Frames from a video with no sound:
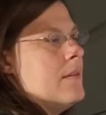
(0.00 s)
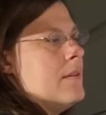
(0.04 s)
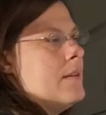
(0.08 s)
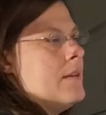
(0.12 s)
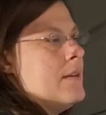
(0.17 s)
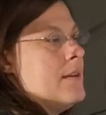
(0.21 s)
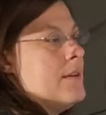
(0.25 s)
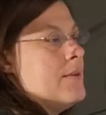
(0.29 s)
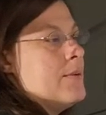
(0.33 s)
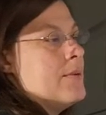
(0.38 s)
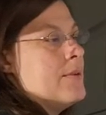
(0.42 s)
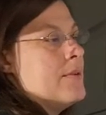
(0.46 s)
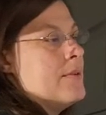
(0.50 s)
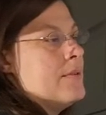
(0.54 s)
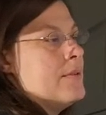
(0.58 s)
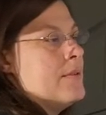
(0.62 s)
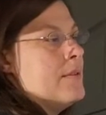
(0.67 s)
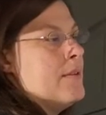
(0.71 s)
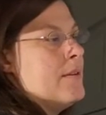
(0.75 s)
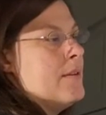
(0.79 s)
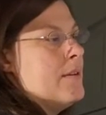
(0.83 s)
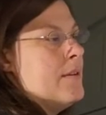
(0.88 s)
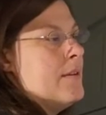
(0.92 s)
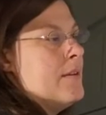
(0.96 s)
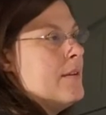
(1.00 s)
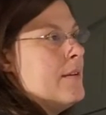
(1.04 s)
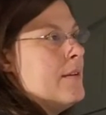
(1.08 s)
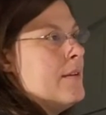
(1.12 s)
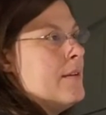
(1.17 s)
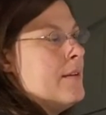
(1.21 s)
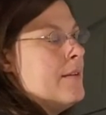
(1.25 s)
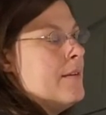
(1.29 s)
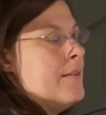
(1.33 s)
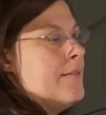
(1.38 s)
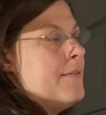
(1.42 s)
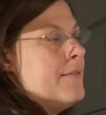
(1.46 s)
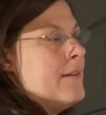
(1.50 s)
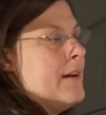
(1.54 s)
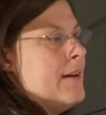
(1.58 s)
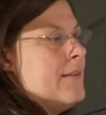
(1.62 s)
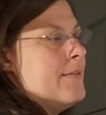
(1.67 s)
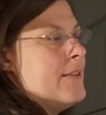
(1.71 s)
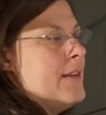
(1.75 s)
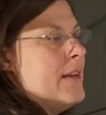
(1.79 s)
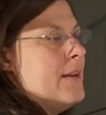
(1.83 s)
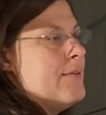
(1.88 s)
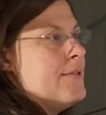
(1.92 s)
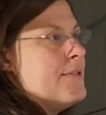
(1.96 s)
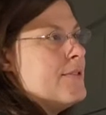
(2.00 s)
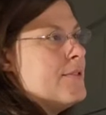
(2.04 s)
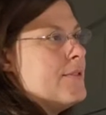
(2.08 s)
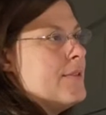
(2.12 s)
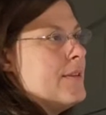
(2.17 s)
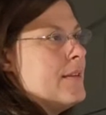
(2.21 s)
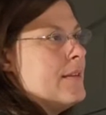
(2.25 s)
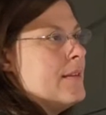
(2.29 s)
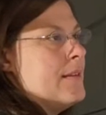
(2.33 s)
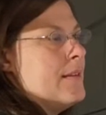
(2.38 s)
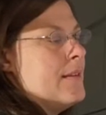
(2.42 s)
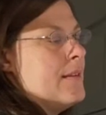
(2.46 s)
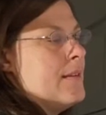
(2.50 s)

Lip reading: equals 5 times 3